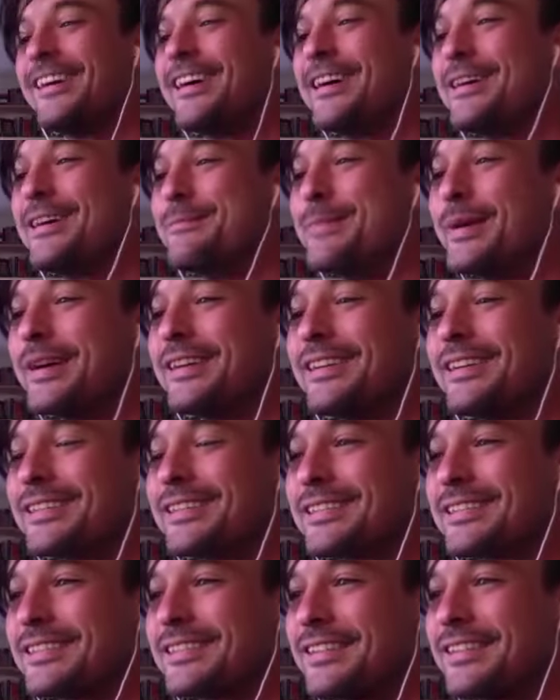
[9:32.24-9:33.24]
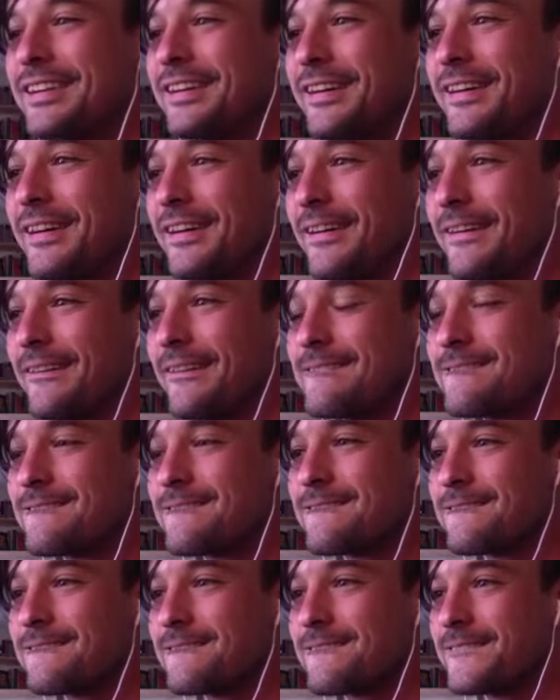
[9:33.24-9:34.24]
but it's uh,
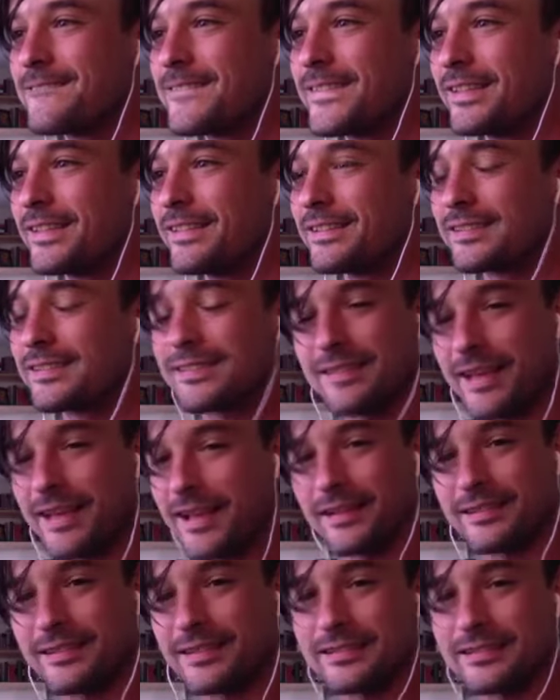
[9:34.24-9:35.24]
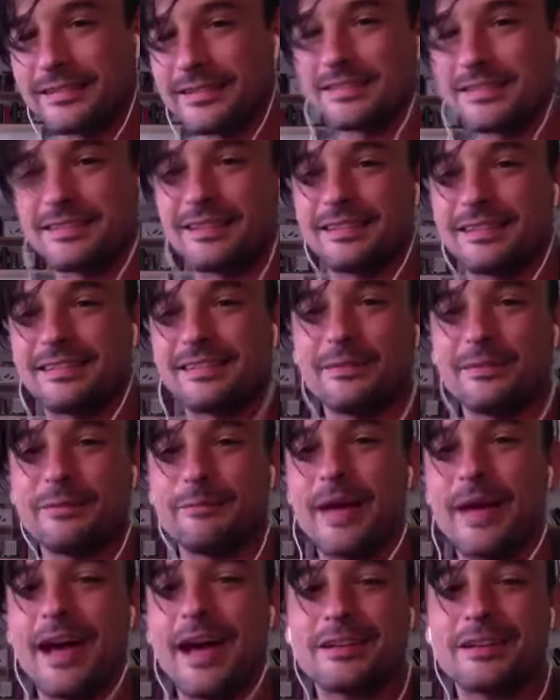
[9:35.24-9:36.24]
the stakes. It just didn't seem to
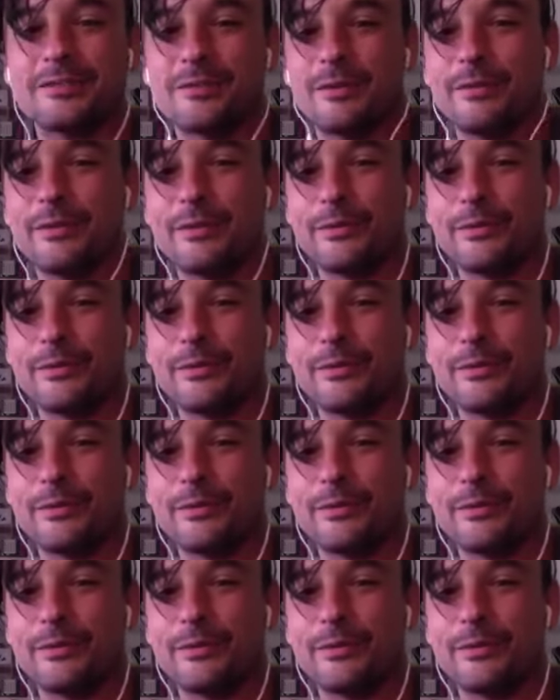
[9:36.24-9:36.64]
match what we were